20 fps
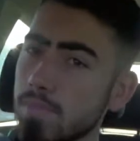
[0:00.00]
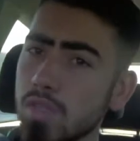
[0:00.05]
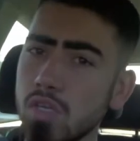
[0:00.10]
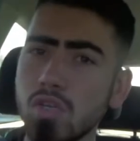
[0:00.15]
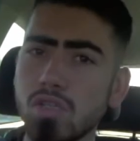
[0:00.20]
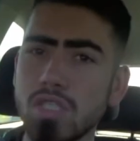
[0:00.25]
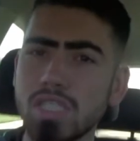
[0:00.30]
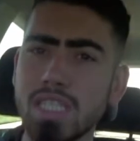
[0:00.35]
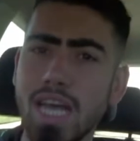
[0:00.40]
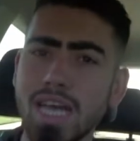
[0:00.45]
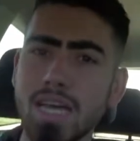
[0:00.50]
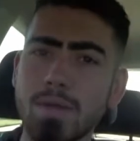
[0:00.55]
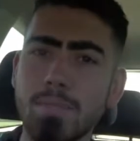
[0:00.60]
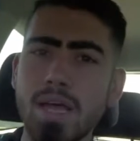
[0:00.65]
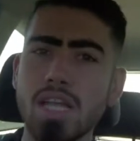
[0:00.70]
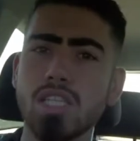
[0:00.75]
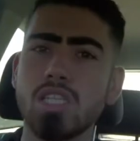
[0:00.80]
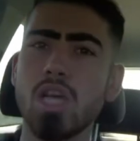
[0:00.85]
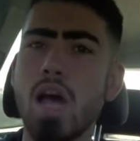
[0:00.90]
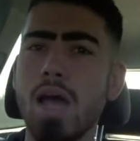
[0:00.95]
usually take a
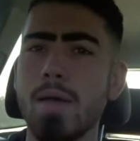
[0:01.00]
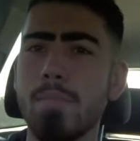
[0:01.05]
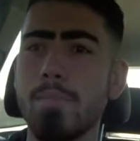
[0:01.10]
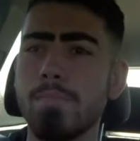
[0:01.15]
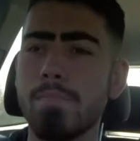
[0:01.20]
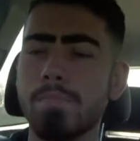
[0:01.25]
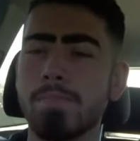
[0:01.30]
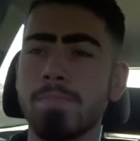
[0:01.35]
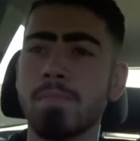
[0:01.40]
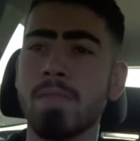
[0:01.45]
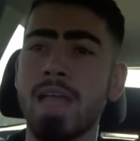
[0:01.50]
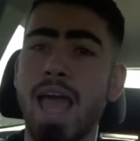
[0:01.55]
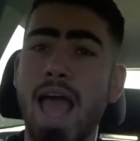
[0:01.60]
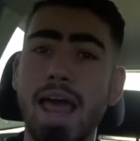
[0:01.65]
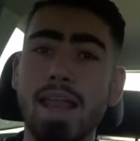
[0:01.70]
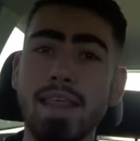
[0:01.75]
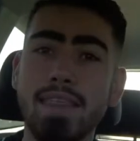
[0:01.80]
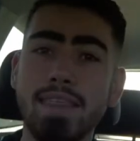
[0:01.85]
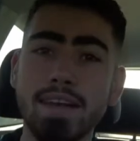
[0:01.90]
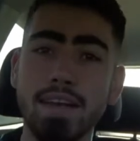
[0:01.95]
bit of time.
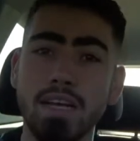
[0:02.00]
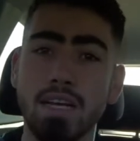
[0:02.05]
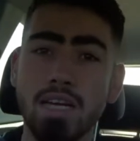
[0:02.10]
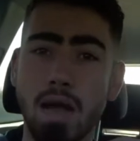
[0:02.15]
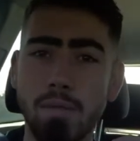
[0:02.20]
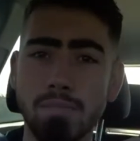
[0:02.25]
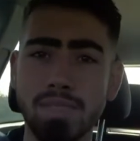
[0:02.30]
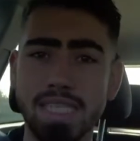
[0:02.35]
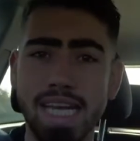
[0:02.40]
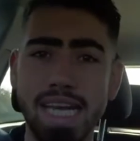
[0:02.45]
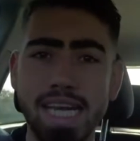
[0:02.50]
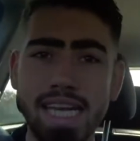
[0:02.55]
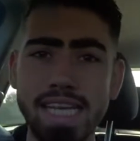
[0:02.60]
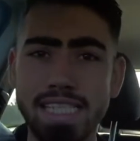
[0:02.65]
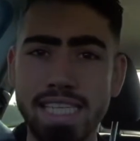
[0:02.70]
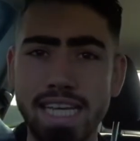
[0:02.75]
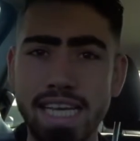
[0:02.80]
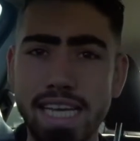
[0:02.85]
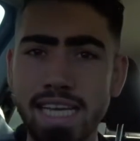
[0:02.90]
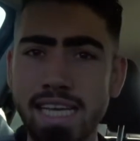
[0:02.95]
Anything that comes
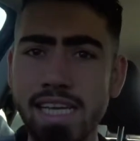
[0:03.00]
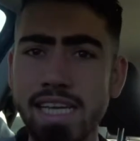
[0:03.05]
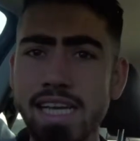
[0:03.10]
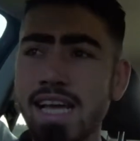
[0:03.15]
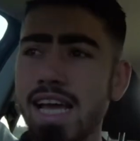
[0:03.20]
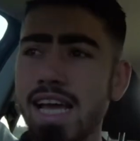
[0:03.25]
easy